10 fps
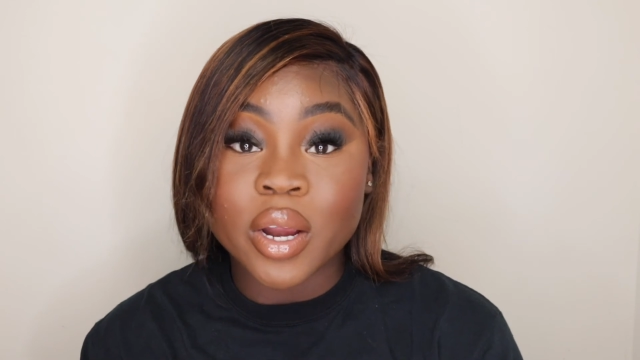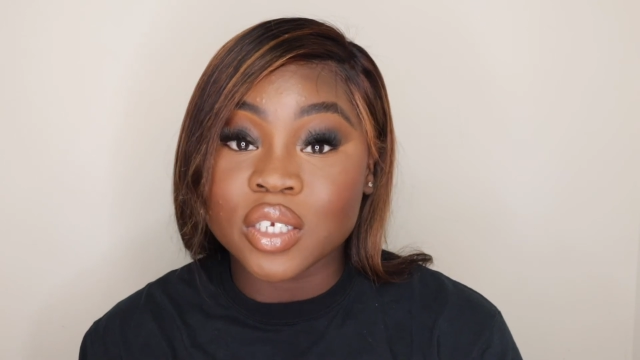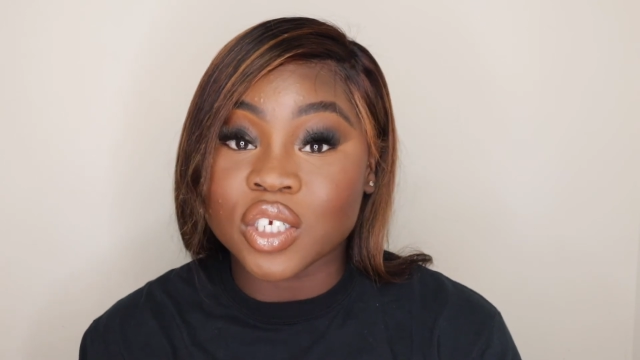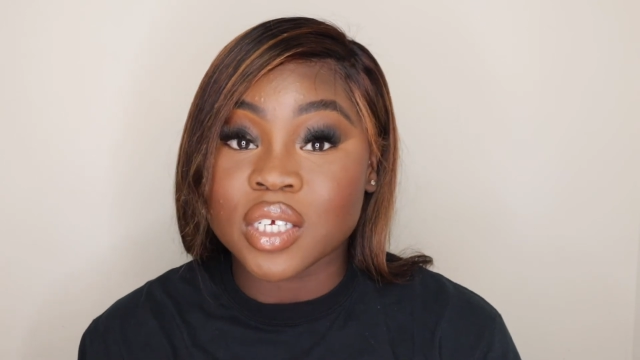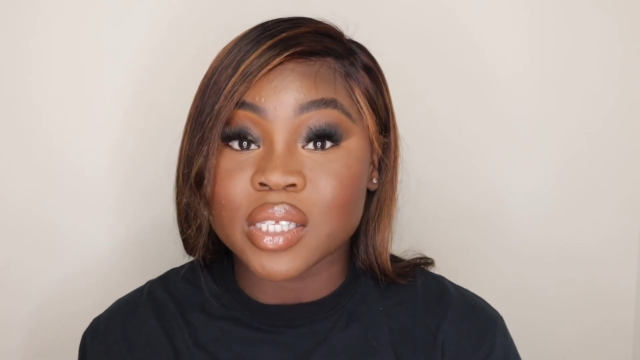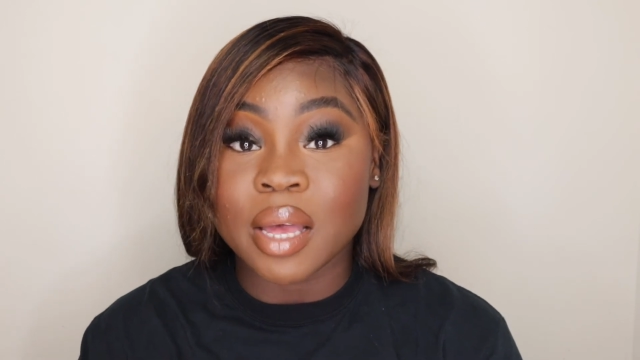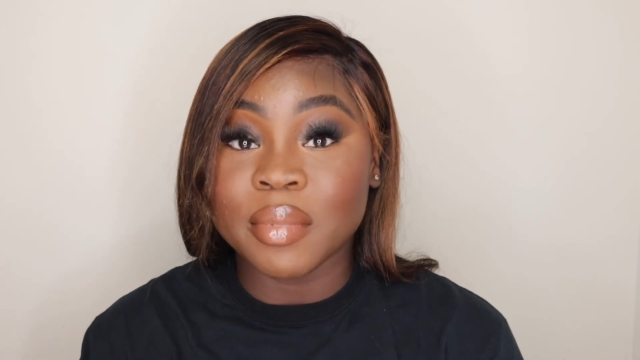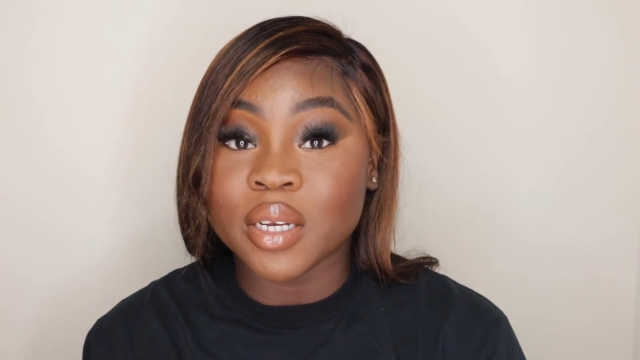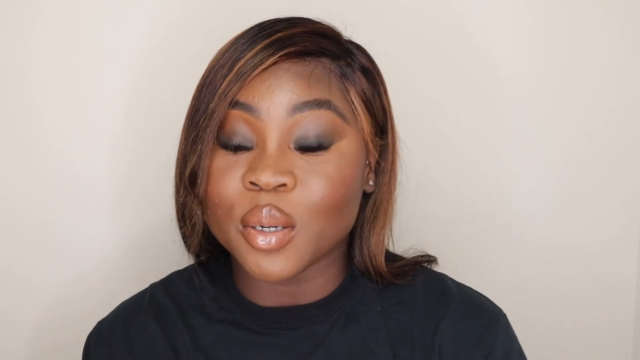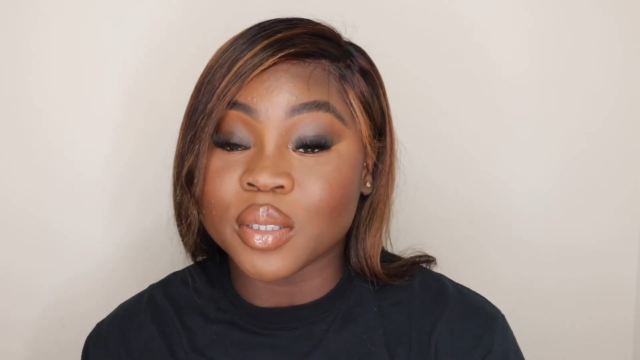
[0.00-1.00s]
if you really
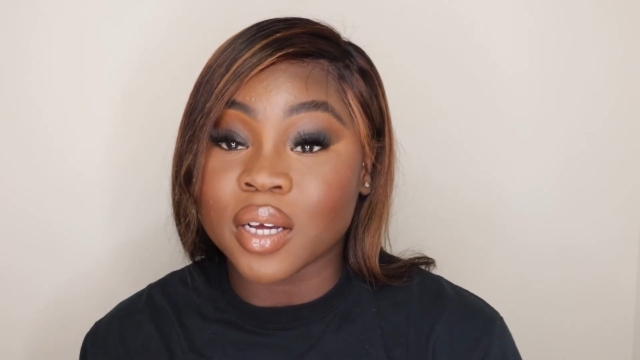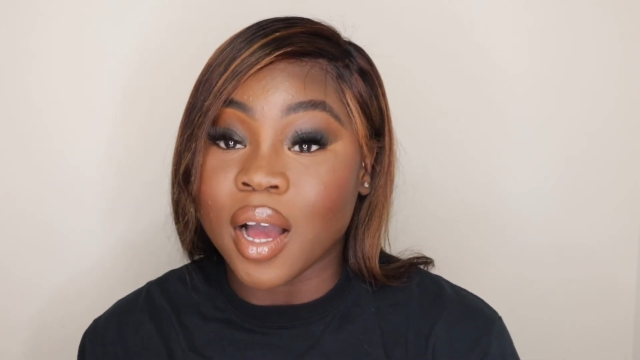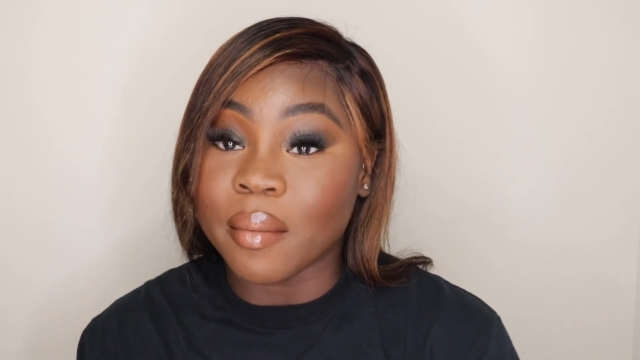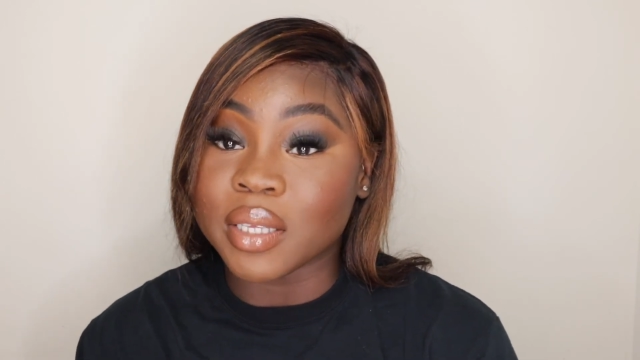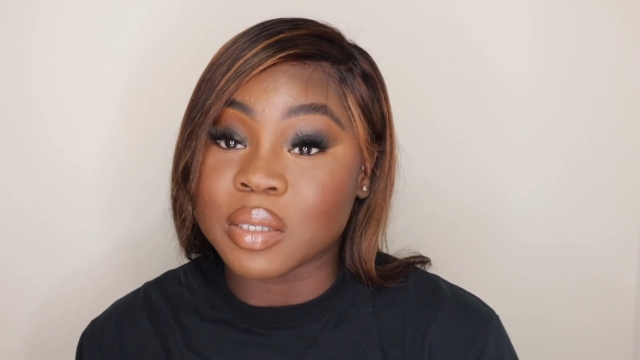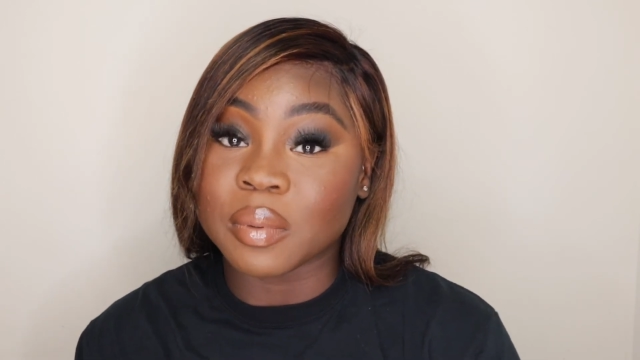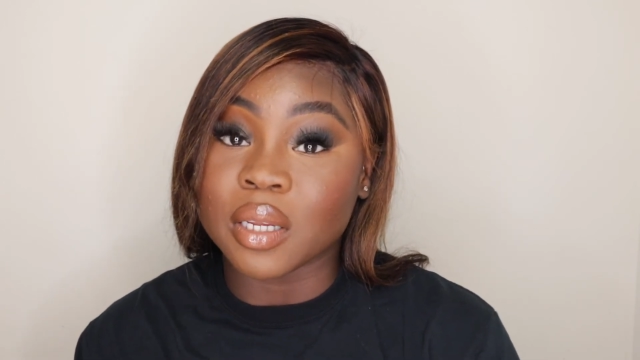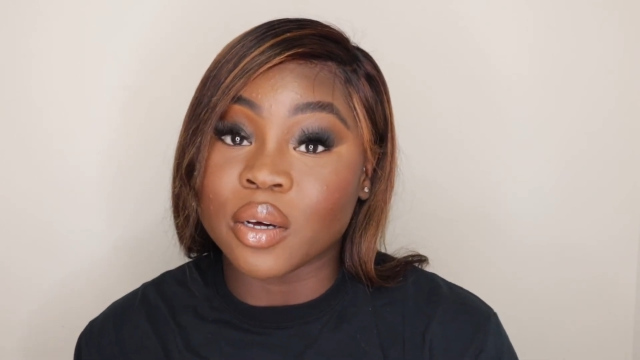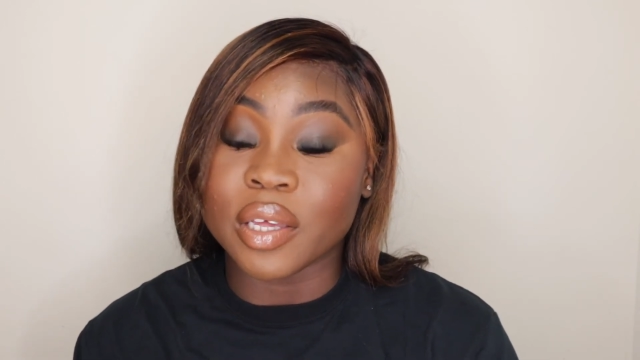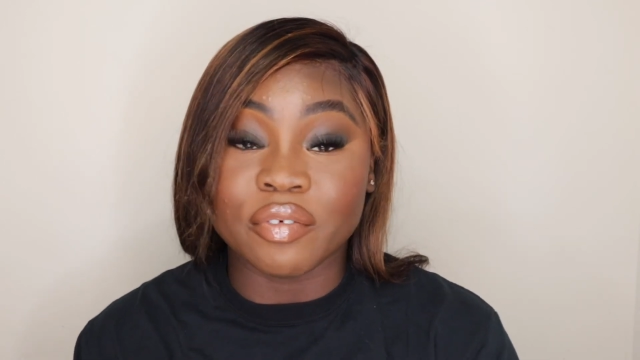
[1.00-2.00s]
enjoyed this video
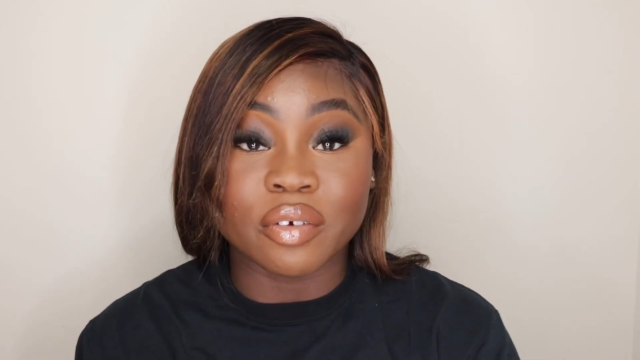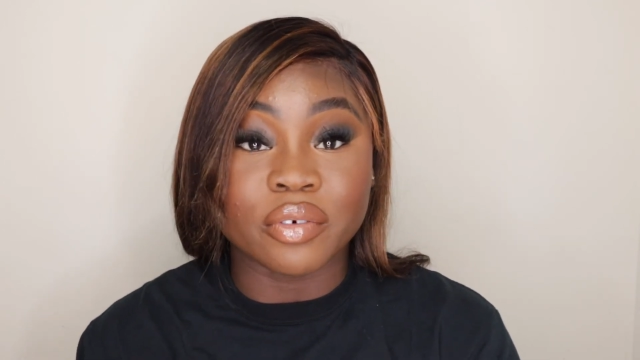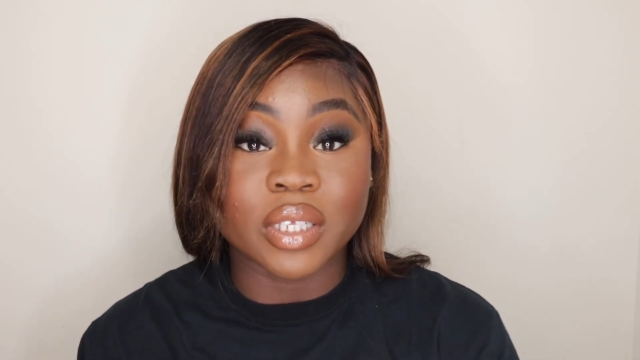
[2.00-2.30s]
and